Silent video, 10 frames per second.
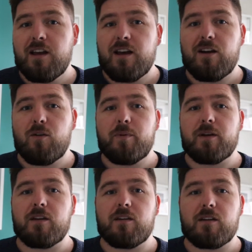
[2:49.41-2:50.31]

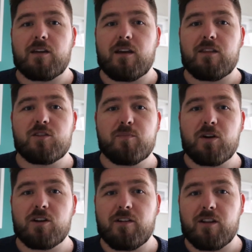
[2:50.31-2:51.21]
helping get the
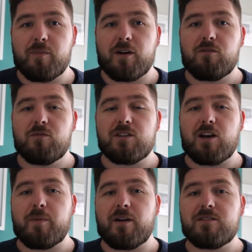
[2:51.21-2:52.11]
spider out of the bathroom to
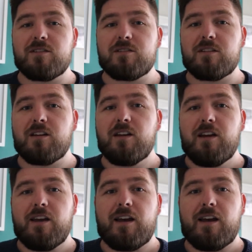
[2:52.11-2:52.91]
help out her sister,